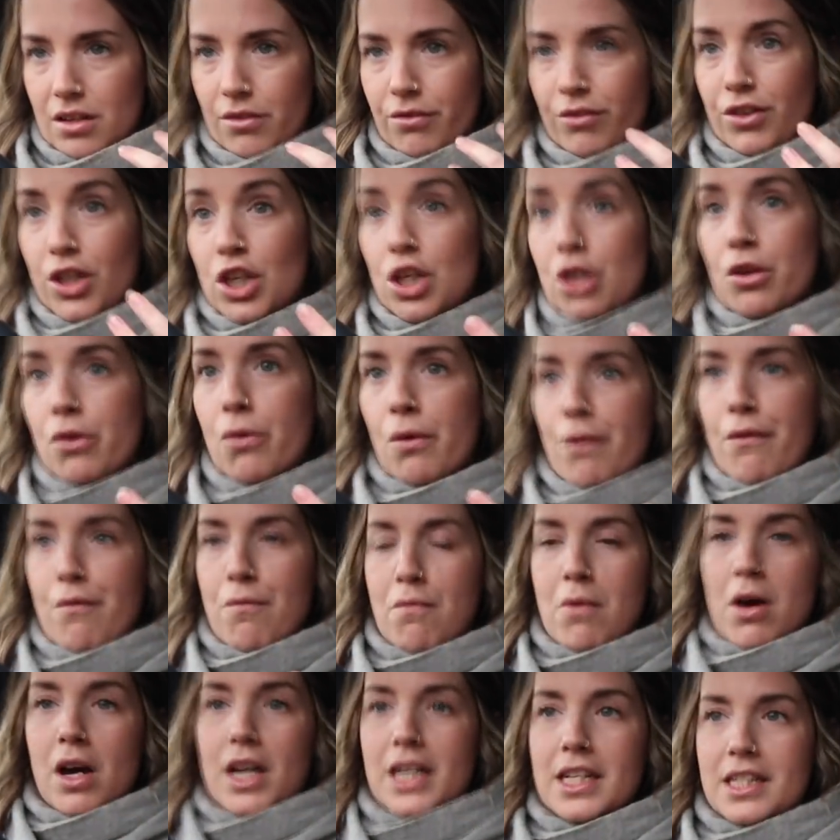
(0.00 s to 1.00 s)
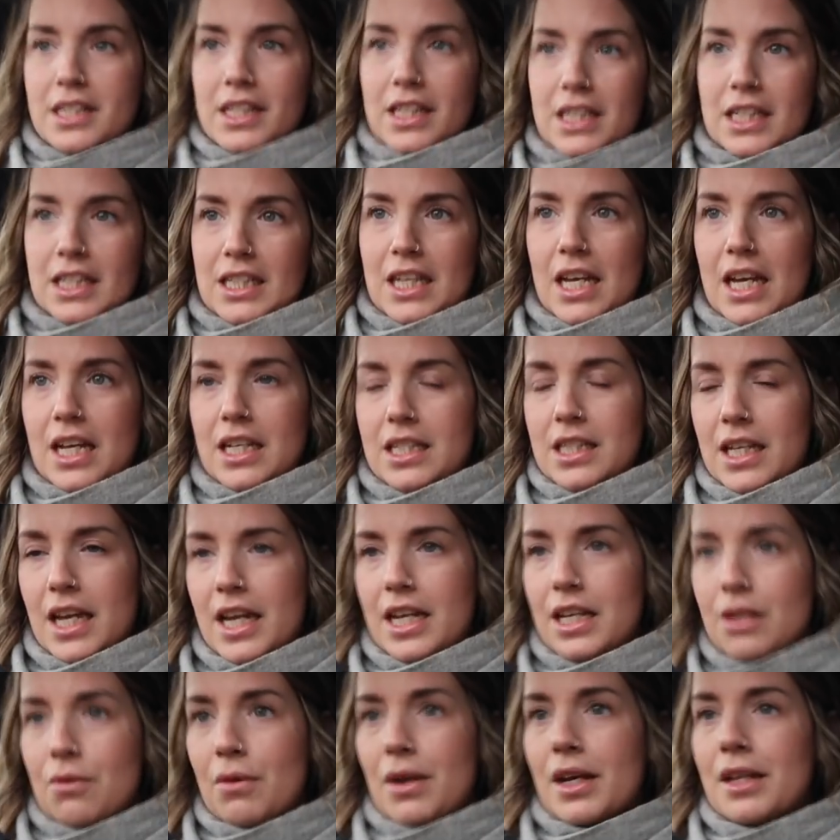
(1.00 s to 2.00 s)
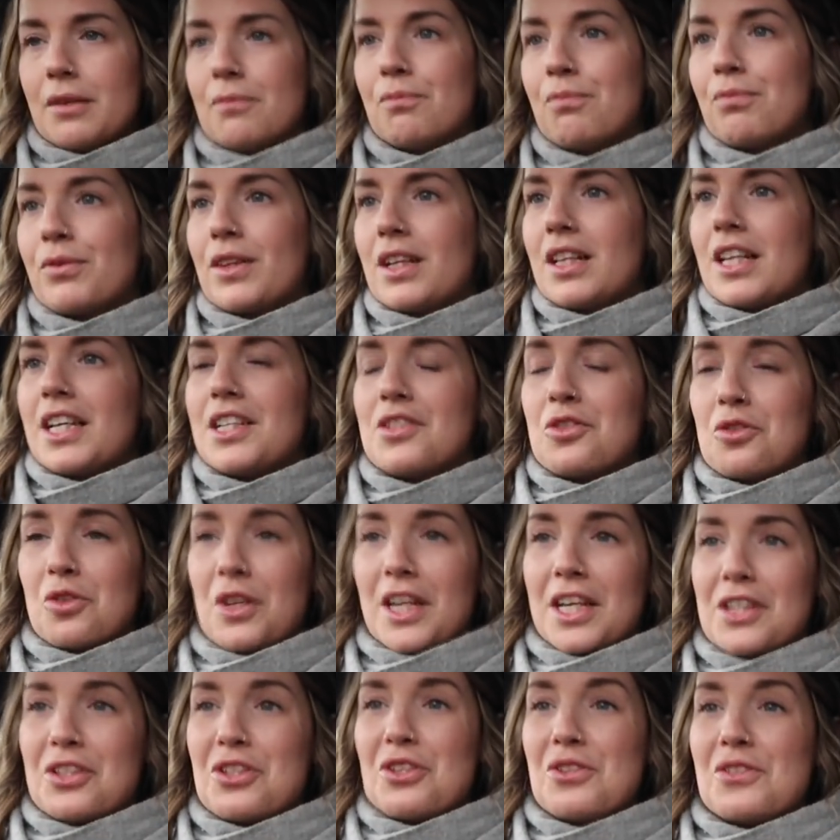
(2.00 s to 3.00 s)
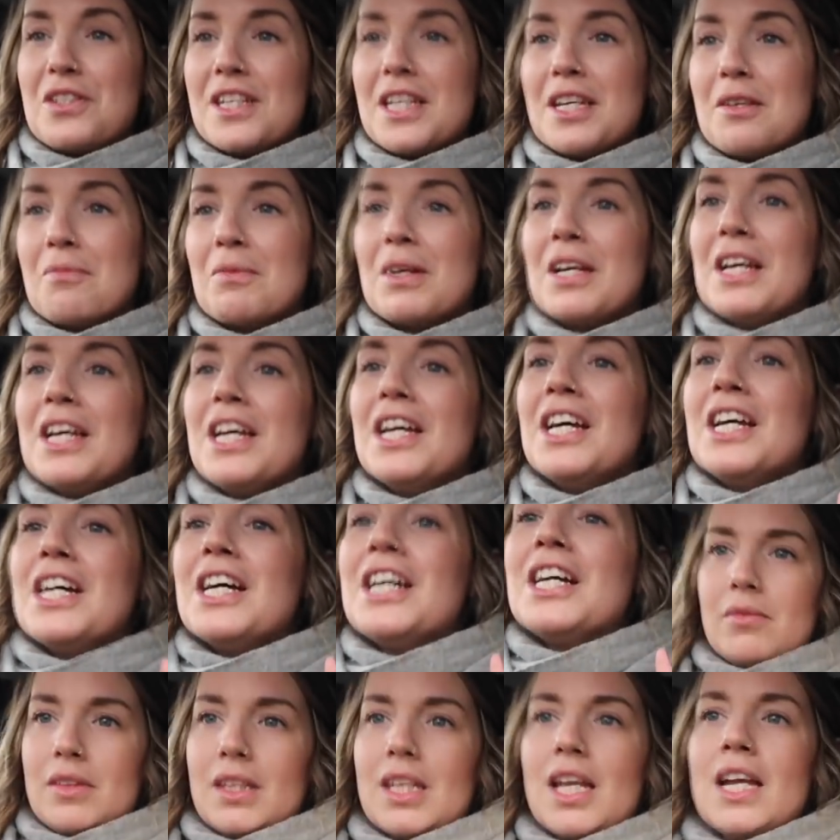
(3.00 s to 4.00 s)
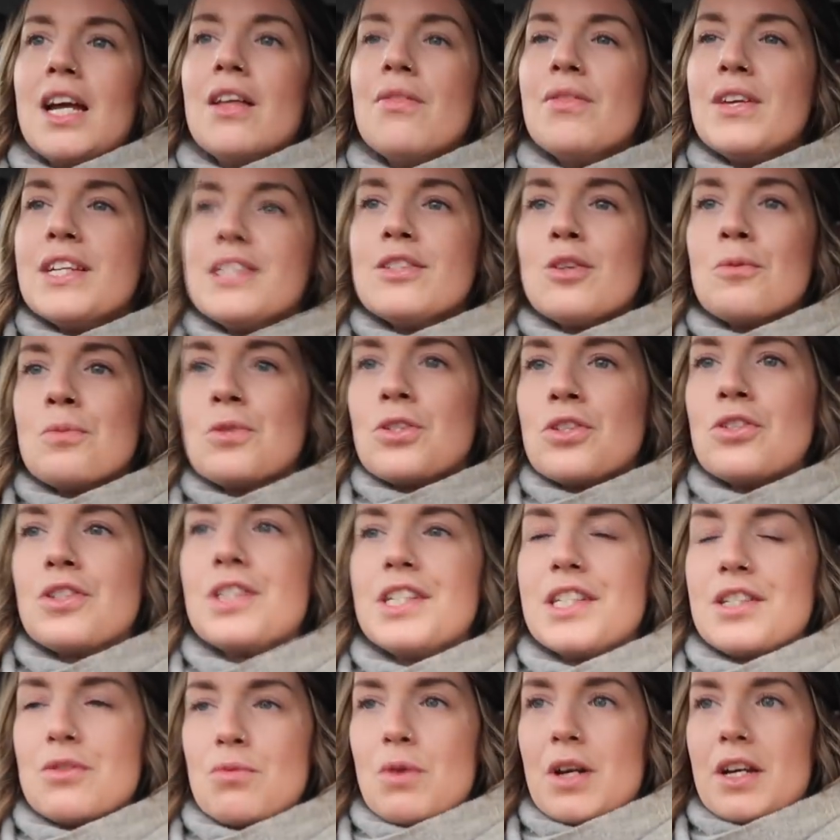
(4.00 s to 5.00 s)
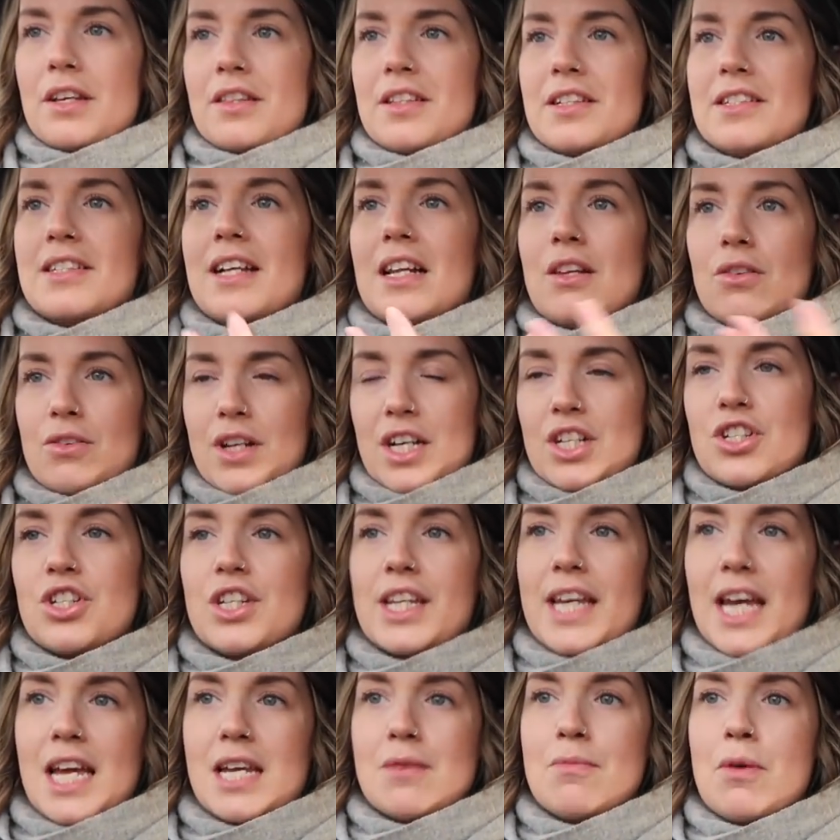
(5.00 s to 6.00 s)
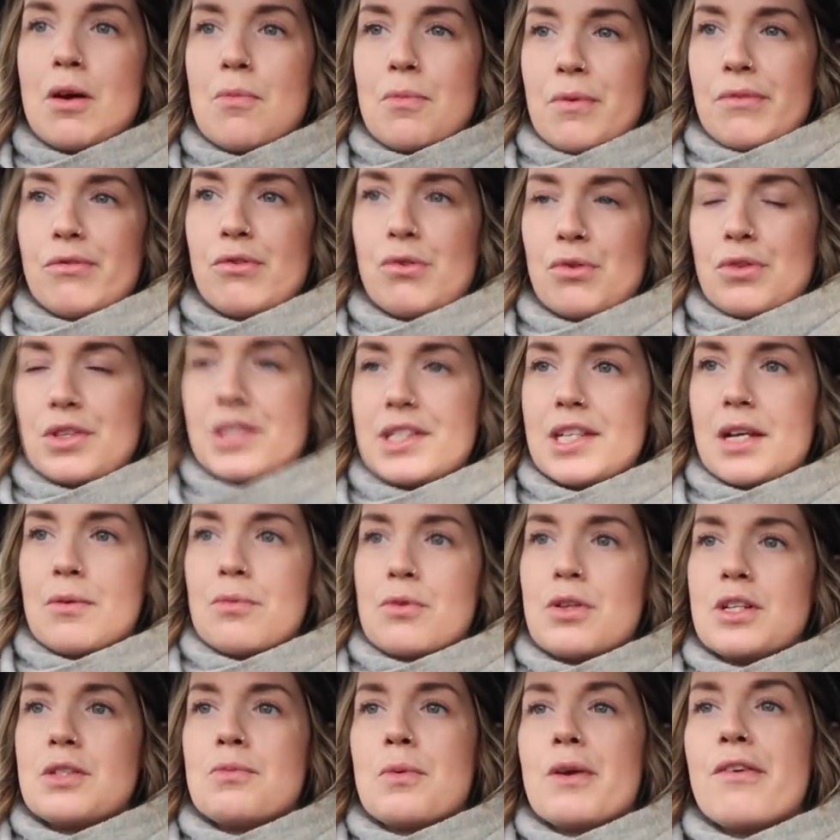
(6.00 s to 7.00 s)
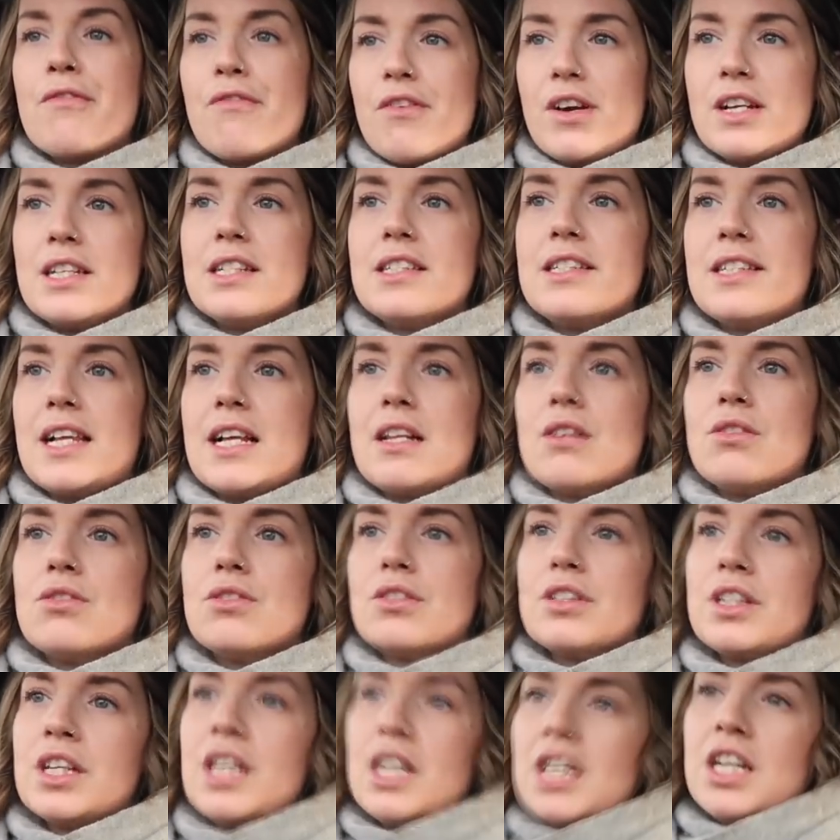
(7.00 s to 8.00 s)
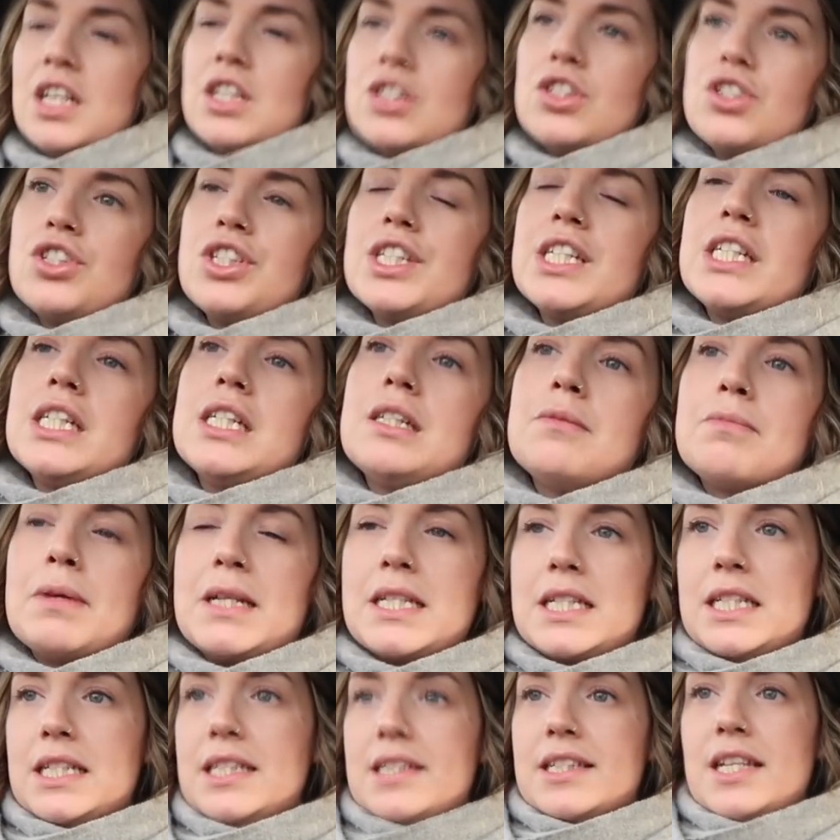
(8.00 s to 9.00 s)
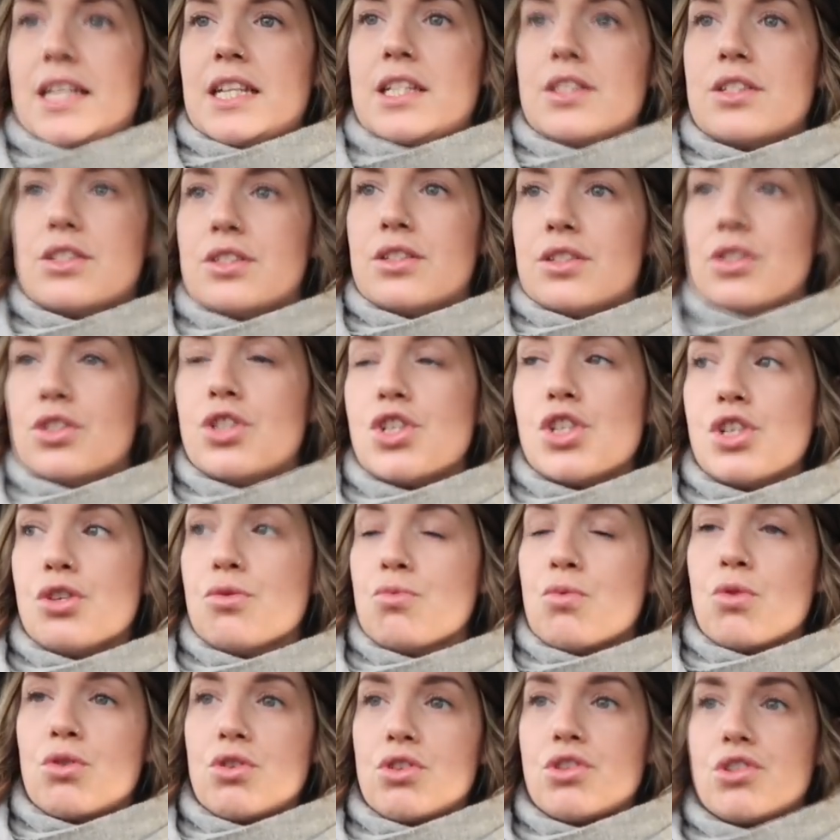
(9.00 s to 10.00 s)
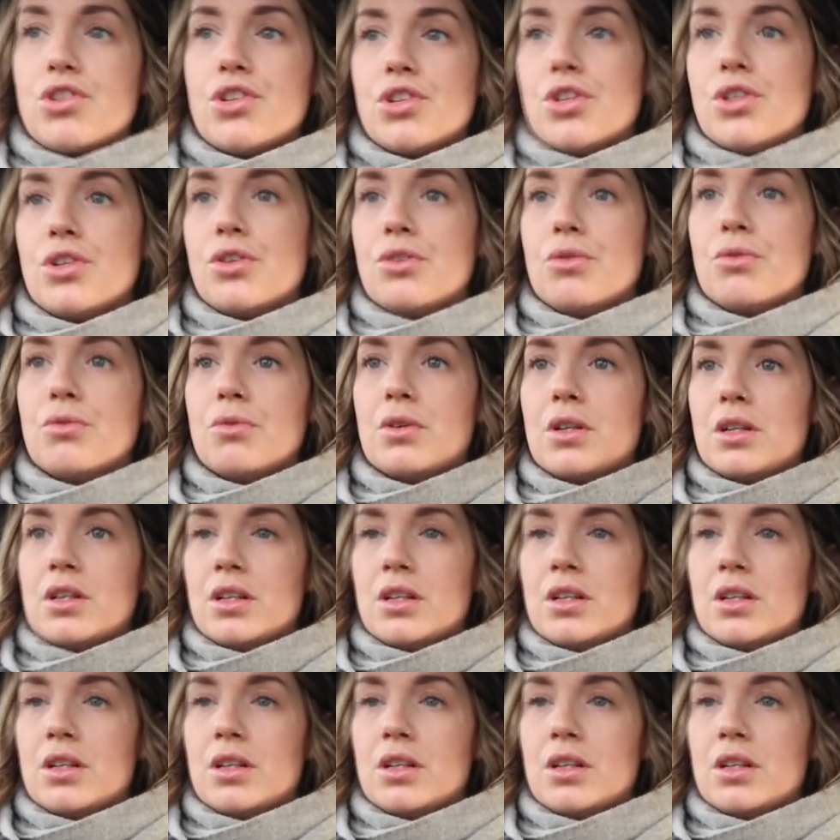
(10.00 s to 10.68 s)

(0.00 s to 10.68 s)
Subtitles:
view of my success. Anyway, let's not get too deep. And this opportunity to work at the salon actually came up before the summer. It's my friend's salon. She basically said, do you want to